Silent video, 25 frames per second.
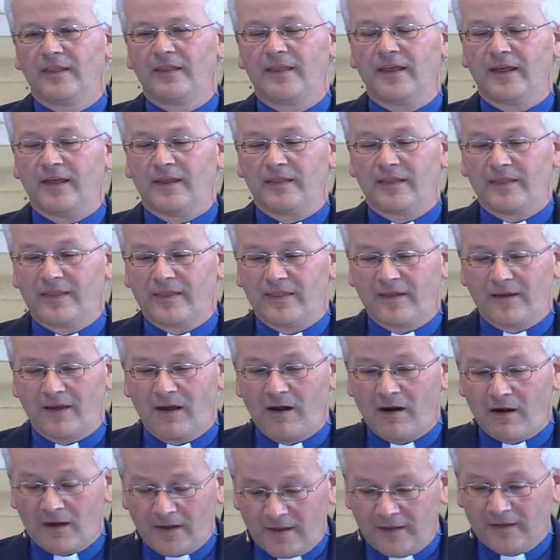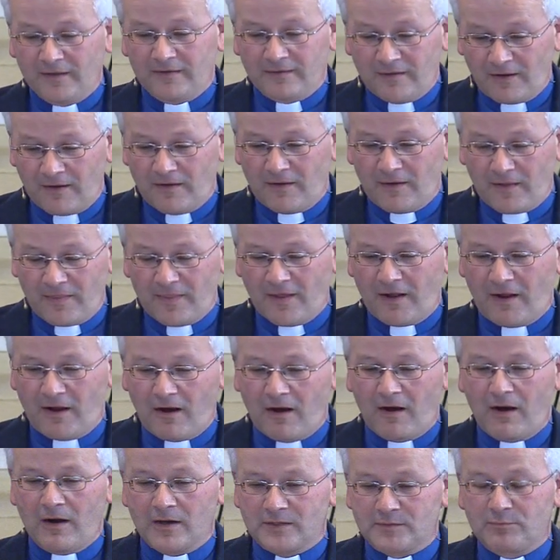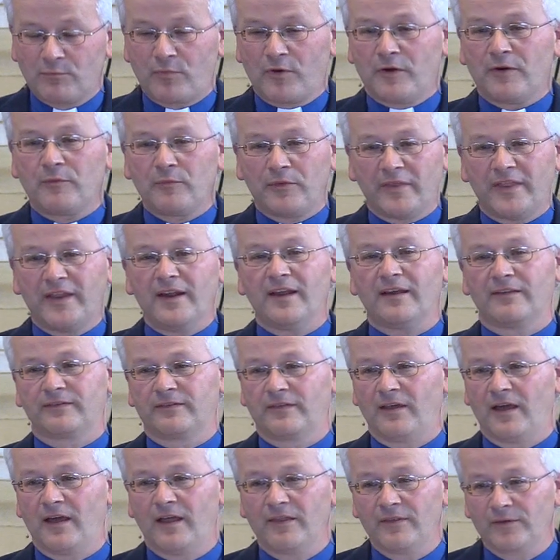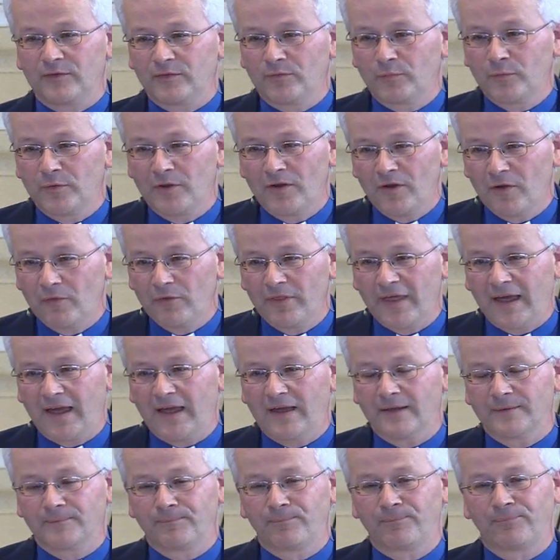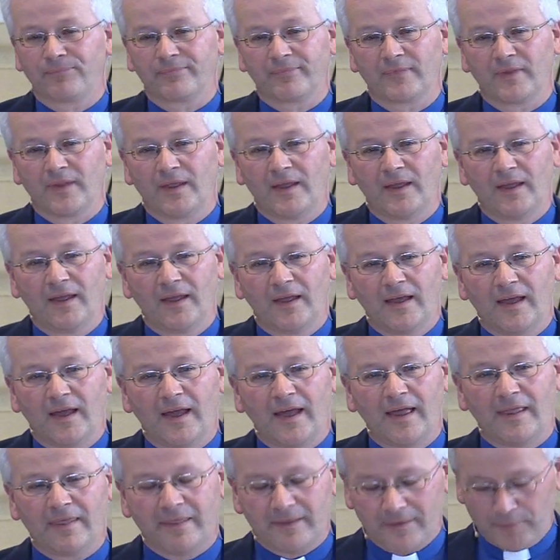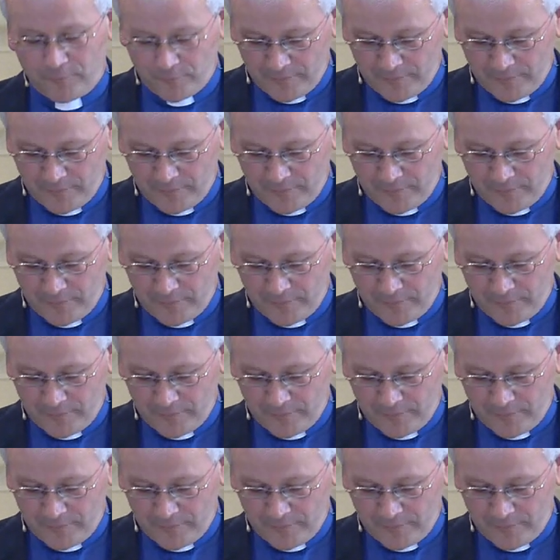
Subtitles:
that our hearts burn within us, that others would know that, and that